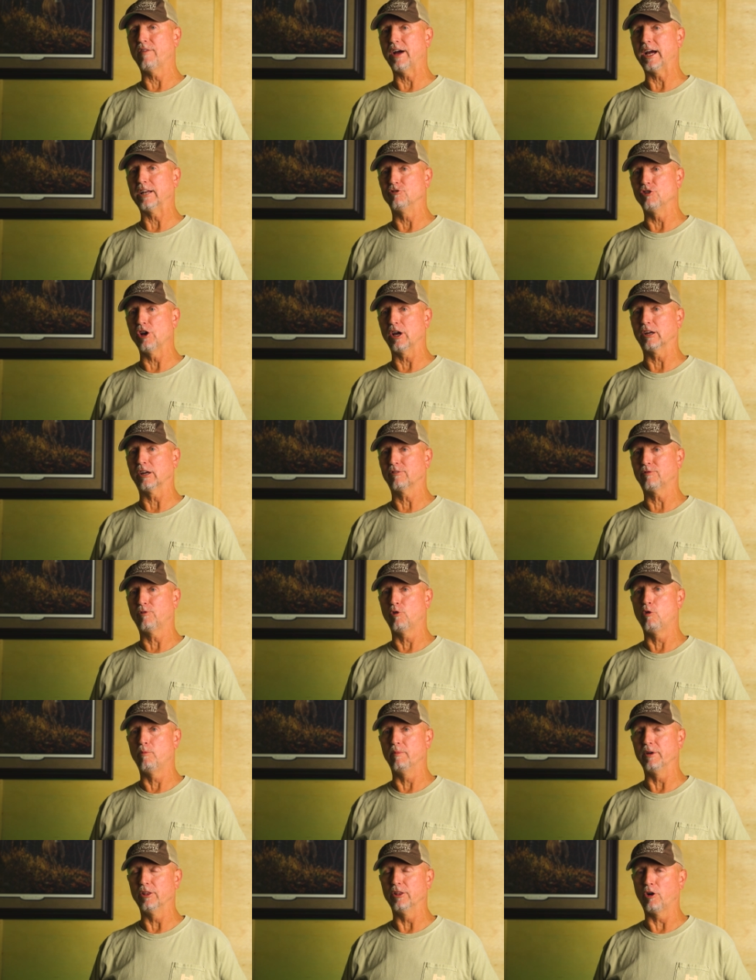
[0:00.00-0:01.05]
had jakes fool
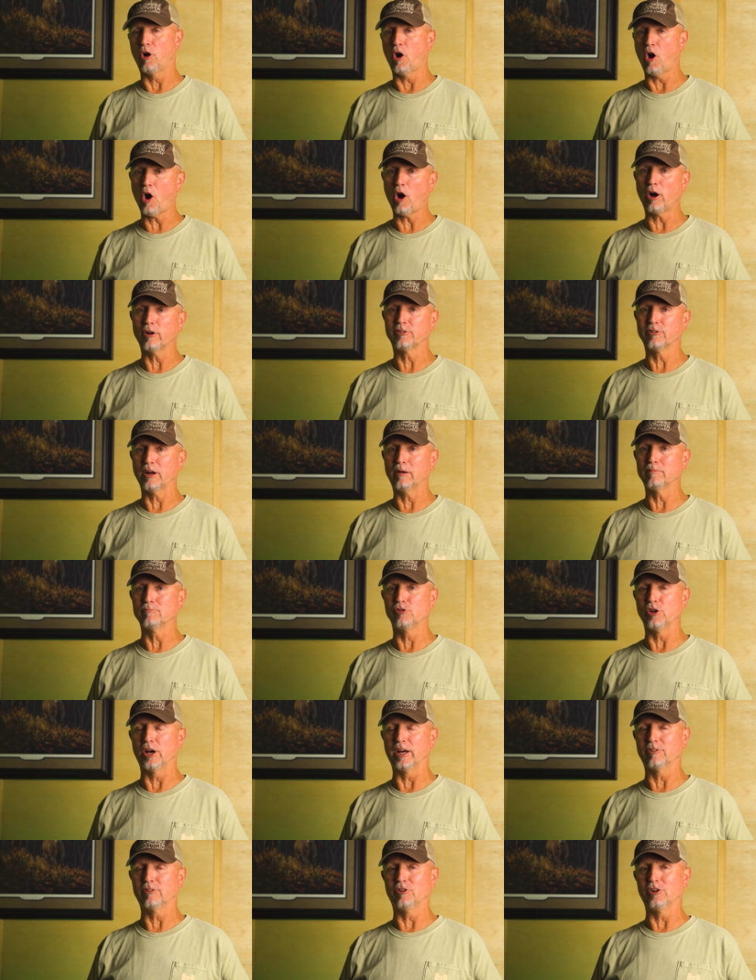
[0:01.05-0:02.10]
me, there are some
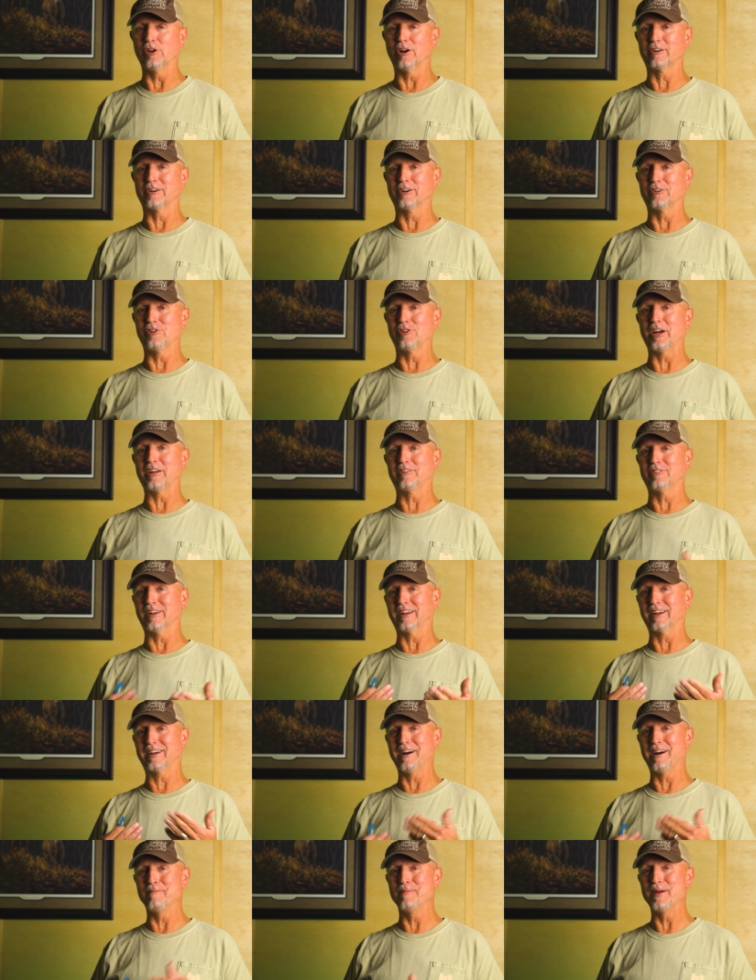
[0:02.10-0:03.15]
jakes, the younger jakes, that
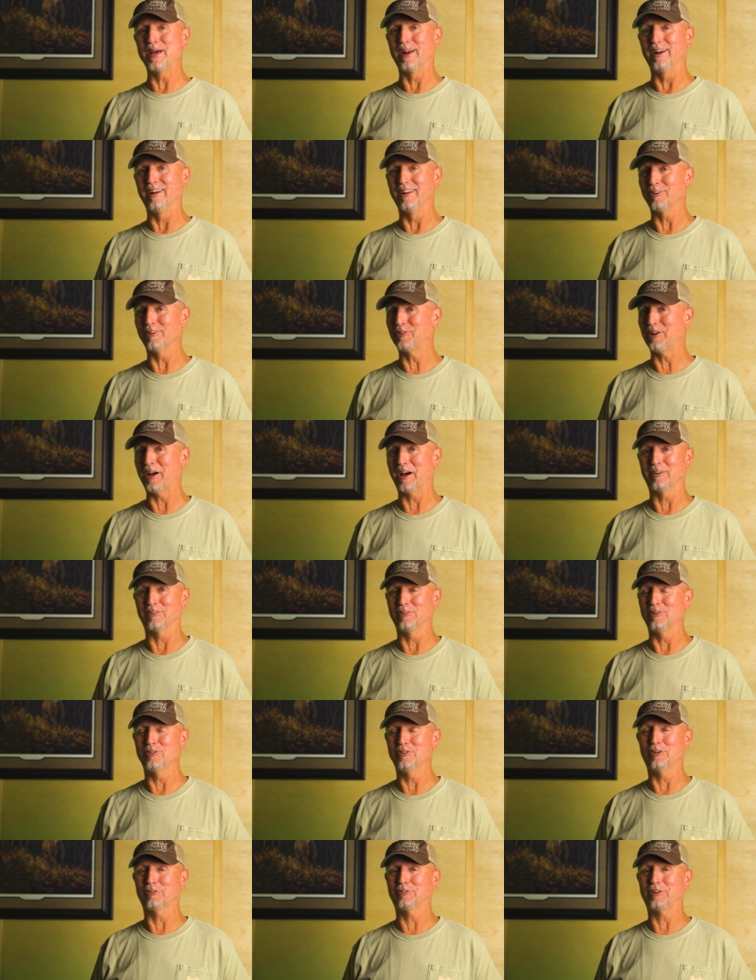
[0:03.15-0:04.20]
have come in and they'll
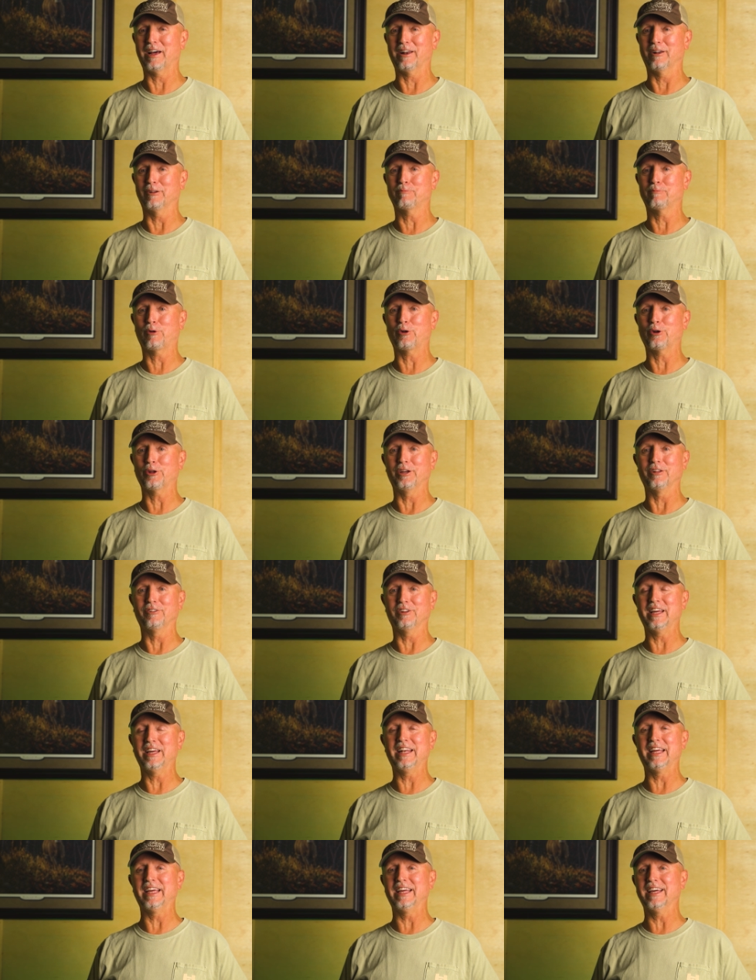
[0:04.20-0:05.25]
sound as pretty as
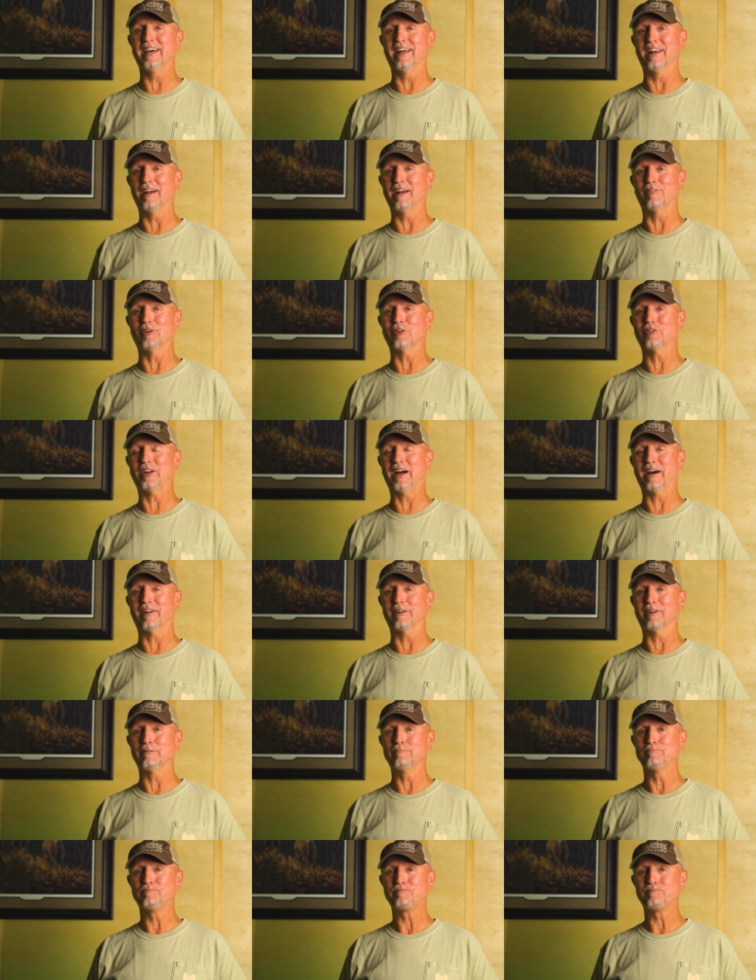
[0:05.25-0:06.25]
any hen ever sounded.